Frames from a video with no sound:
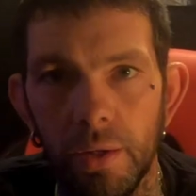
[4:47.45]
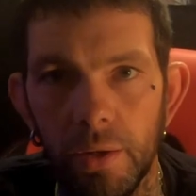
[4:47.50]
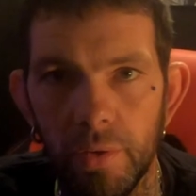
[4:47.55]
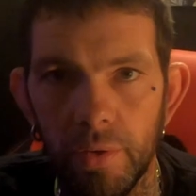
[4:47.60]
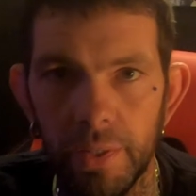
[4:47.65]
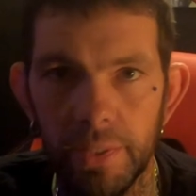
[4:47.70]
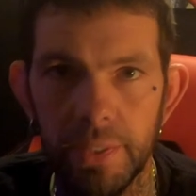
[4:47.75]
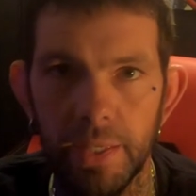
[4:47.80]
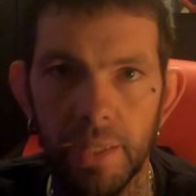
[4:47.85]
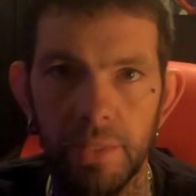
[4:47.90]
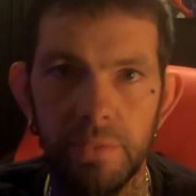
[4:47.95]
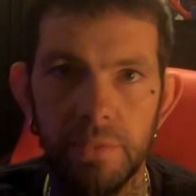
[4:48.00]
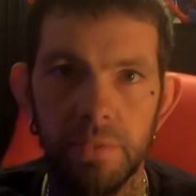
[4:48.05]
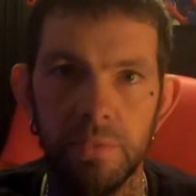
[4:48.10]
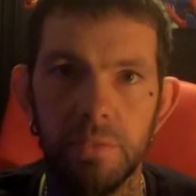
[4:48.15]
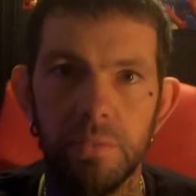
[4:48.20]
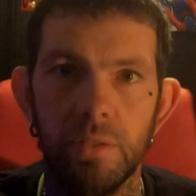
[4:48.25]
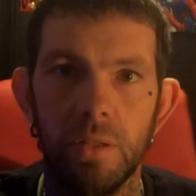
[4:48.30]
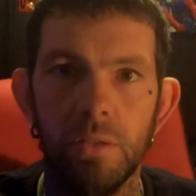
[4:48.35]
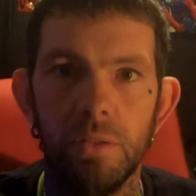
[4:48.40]
Alright guys,
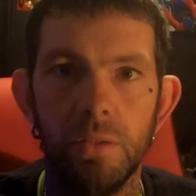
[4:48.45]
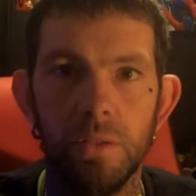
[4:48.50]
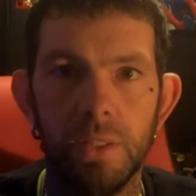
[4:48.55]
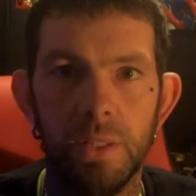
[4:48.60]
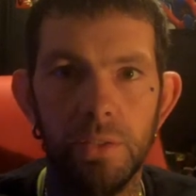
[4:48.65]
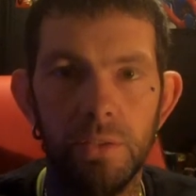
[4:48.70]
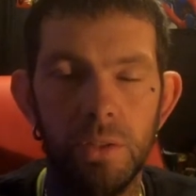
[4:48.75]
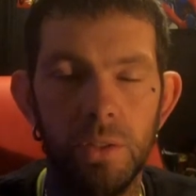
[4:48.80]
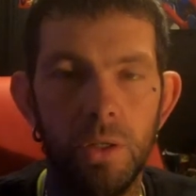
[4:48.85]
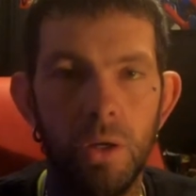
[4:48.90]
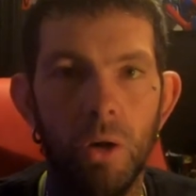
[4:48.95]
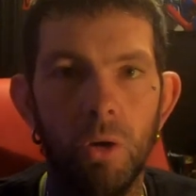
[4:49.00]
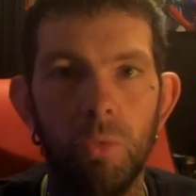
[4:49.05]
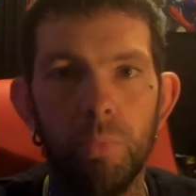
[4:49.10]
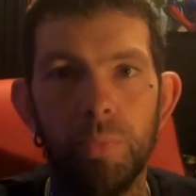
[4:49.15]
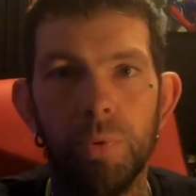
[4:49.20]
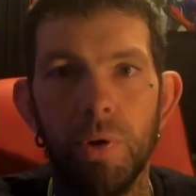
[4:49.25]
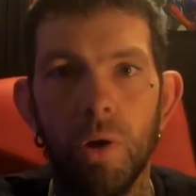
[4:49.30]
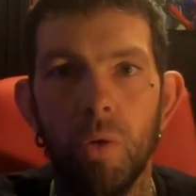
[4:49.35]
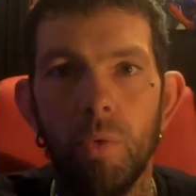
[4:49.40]
this is our look at the
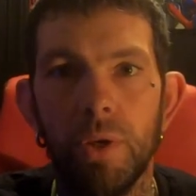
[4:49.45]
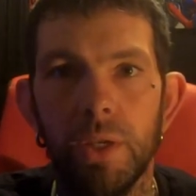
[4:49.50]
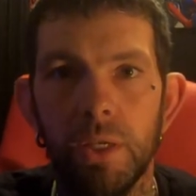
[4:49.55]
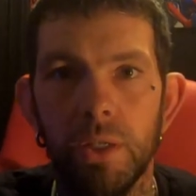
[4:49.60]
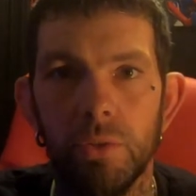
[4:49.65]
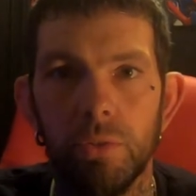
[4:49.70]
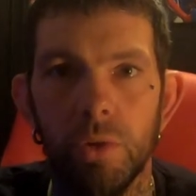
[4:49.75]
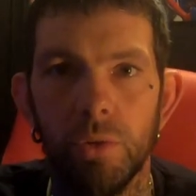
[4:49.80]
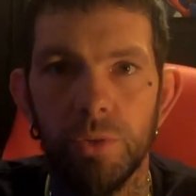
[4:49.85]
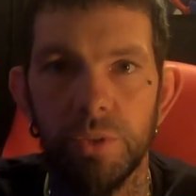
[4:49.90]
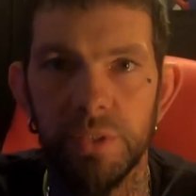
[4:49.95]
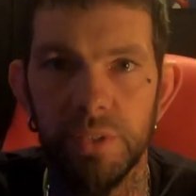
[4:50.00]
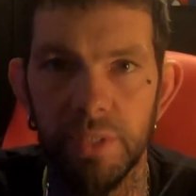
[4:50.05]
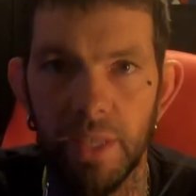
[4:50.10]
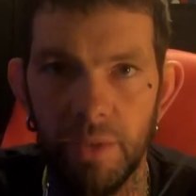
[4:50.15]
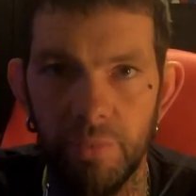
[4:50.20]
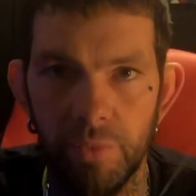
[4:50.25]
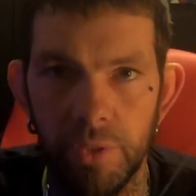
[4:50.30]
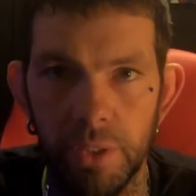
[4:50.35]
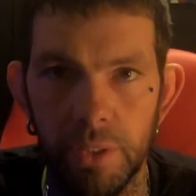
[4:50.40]
GoPro Hero
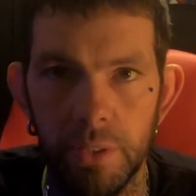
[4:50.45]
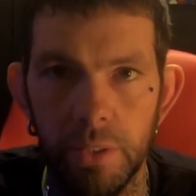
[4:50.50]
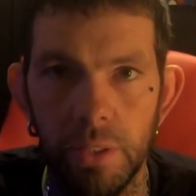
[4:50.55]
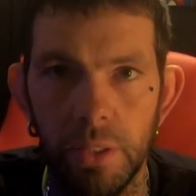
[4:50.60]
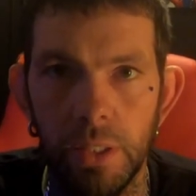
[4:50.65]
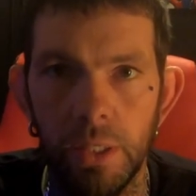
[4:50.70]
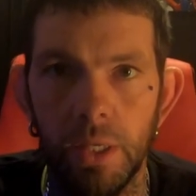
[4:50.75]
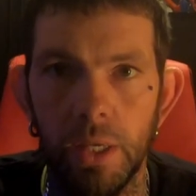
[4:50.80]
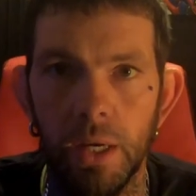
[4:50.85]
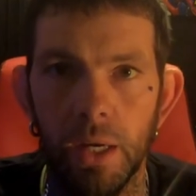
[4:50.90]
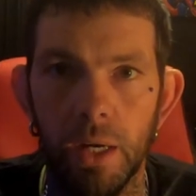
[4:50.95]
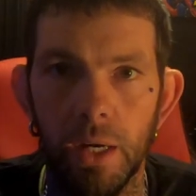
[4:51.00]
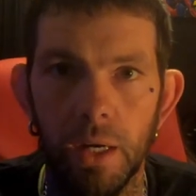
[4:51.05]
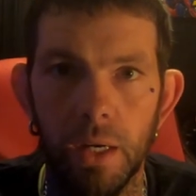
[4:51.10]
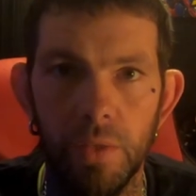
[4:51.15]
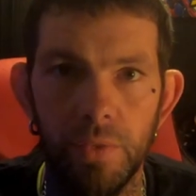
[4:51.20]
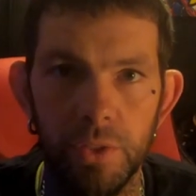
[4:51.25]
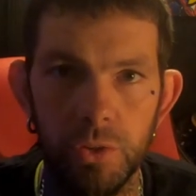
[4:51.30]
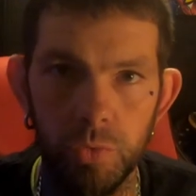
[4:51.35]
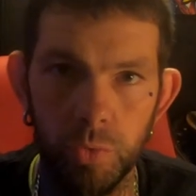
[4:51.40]
7.
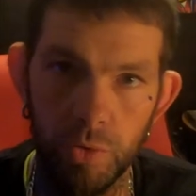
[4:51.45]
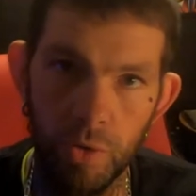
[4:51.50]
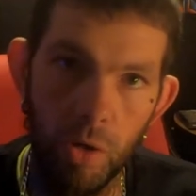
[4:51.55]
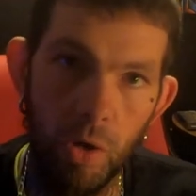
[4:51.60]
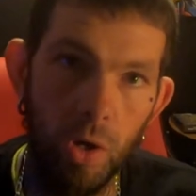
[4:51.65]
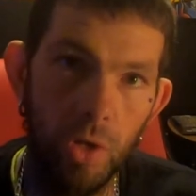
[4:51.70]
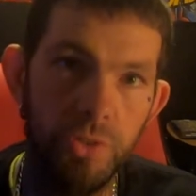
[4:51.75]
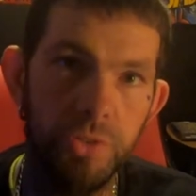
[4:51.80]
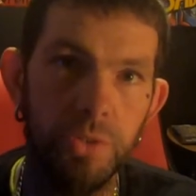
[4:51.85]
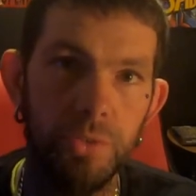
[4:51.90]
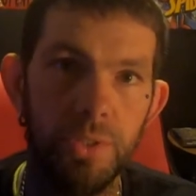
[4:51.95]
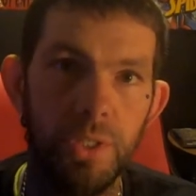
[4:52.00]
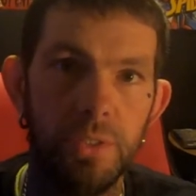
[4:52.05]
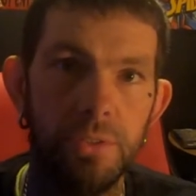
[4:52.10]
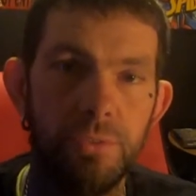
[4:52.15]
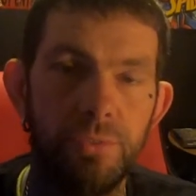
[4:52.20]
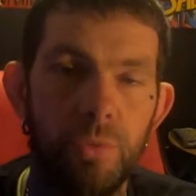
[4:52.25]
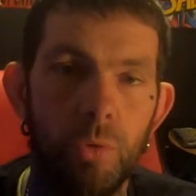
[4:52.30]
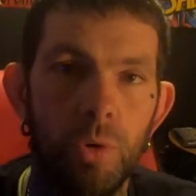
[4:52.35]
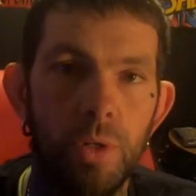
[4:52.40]
This one also
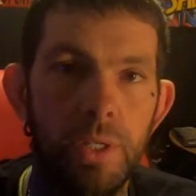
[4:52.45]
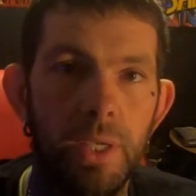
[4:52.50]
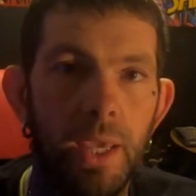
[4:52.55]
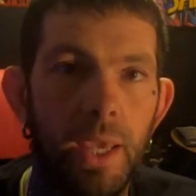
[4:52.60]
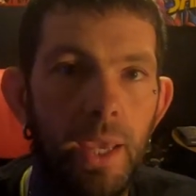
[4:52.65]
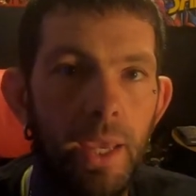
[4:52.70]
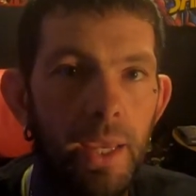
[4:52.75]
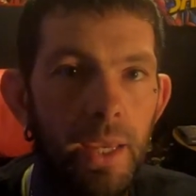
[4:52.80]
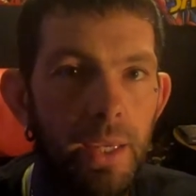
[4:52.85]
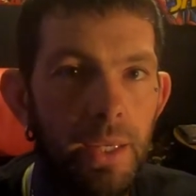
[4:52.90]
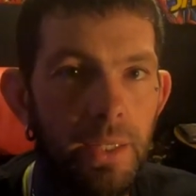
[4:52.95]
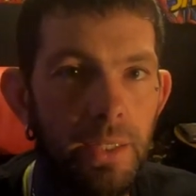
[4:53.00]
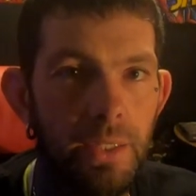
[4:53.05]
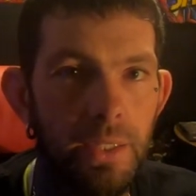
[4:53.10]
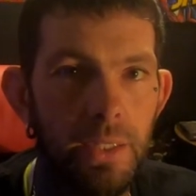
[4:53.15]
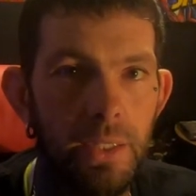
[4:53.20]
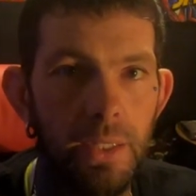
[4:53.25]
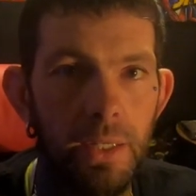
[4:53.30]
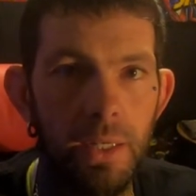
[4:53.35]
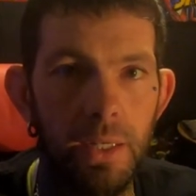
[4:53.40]
does 4K,
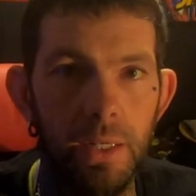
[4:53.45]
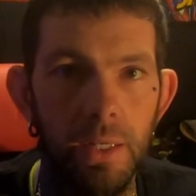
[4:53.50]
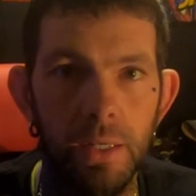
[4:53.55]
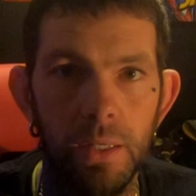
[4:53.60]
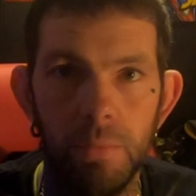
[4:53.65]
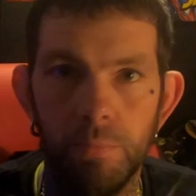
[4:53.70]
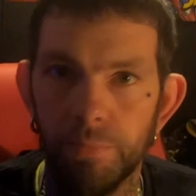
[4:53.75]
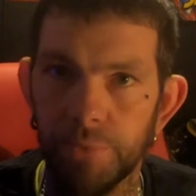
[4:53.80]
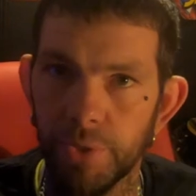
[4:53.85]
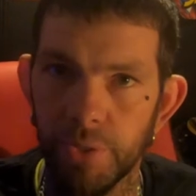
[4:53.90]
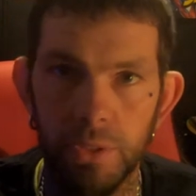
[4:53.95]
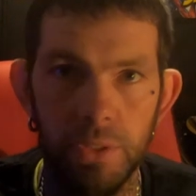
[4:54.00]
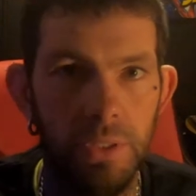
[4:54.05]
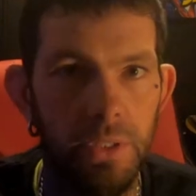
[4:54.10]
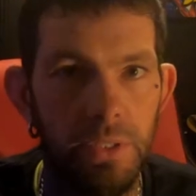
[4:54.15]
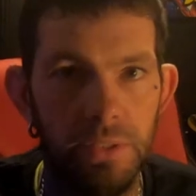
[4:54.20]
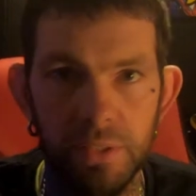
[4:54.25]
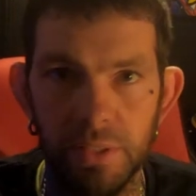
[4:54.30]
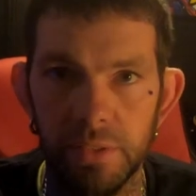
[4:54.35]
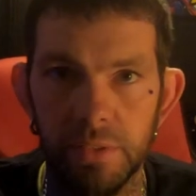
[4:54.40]

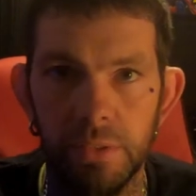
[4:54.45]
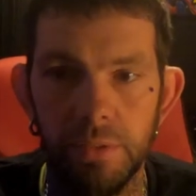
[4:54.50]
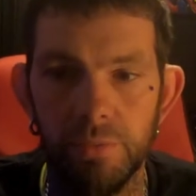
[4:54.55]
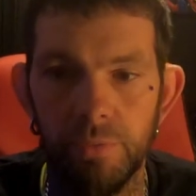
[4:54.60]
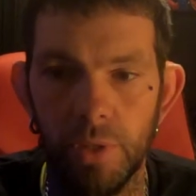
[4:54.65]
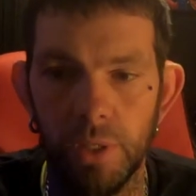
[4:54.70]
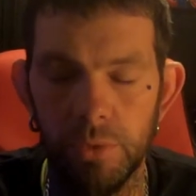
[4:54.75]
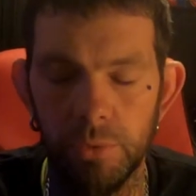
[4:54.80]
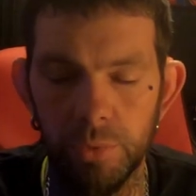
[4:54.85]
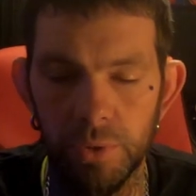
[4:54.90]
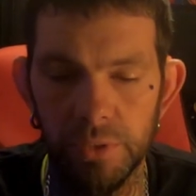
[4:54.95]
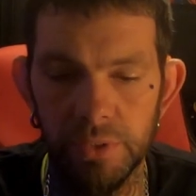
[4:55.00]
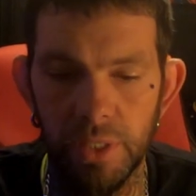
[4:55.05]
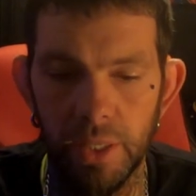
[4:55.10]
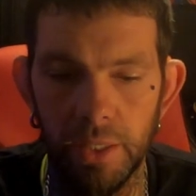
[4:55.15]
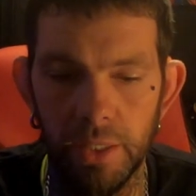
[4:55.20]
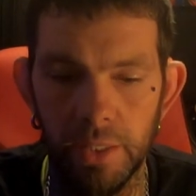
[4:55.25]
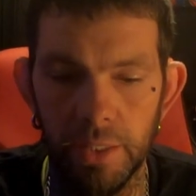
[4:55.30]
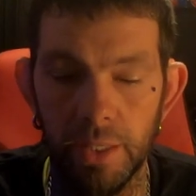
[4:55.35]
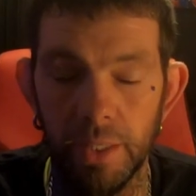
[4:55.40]
30, 60 frames per
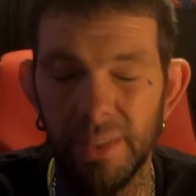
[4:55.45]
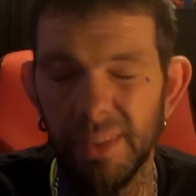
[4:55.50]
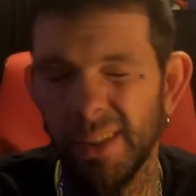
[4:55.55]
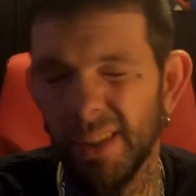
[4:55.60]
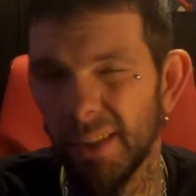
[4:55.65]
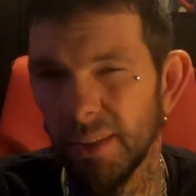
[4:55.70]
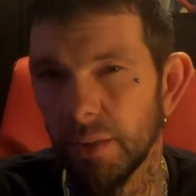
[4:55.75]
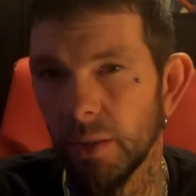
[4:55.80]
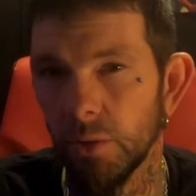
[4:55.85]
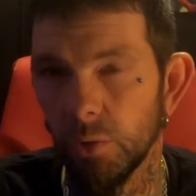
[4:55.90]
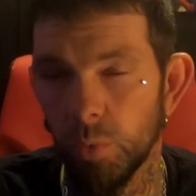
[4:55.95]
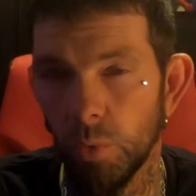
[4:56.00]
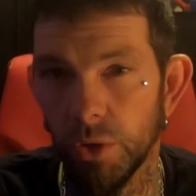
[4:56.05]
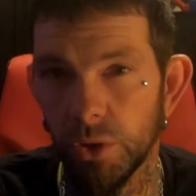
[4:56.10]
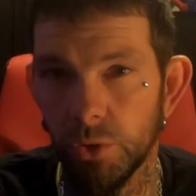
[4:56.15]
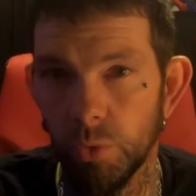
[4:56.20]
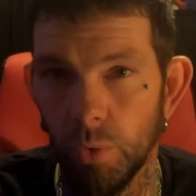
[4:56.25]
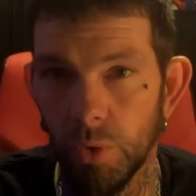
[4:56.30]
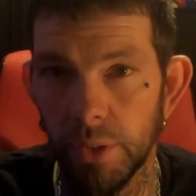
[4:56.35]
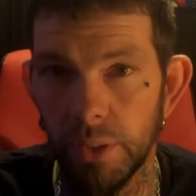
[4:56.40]
second. I think it does
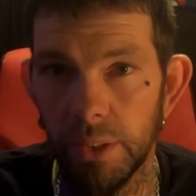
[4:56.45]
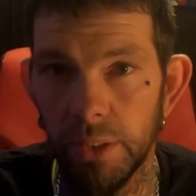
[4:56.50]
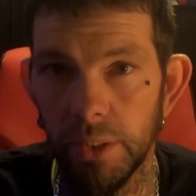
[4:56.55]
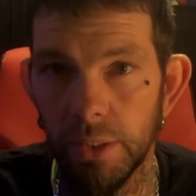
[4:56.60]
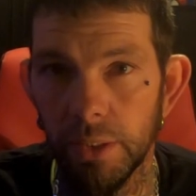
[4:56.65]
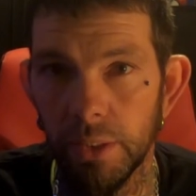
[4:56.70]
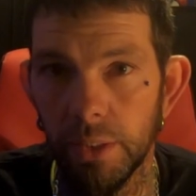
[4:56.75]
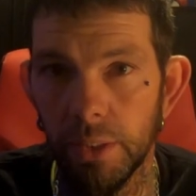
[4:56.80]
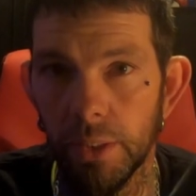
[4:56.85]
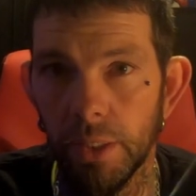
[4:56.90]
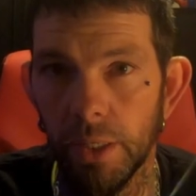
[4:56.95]
120,